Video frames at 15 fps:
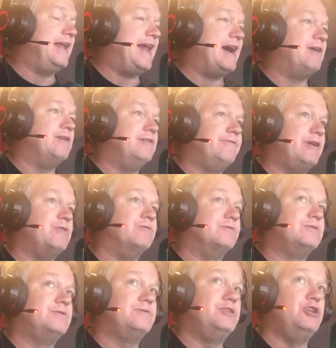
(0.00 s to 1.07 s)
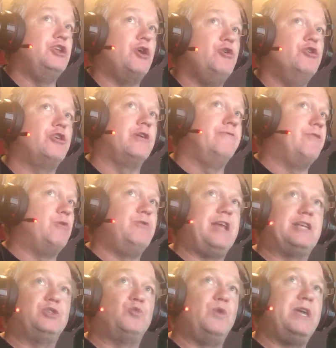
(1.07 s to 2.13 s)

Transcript: get out and vote. Do you know you can vote next